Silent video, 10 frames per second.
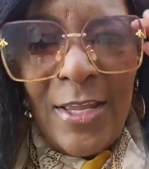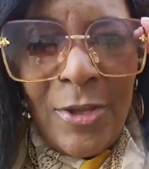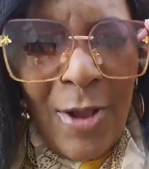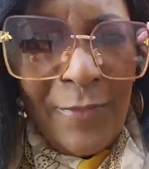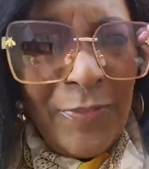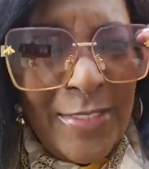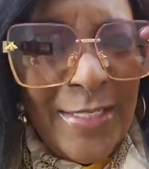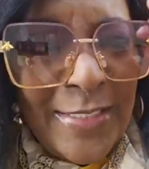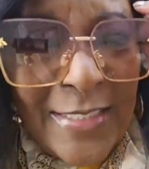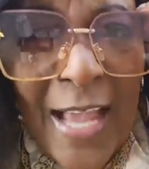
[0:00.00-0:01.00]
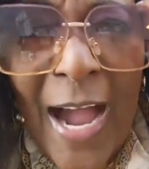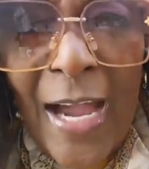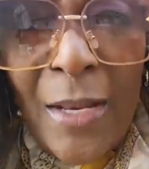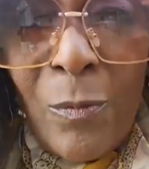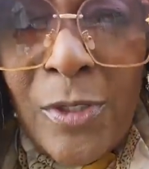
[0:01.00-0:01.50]
You have to
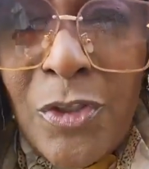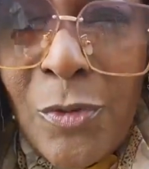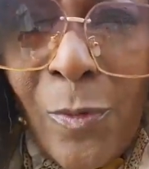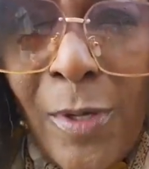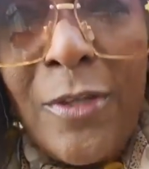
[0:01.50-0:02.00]
decide what you want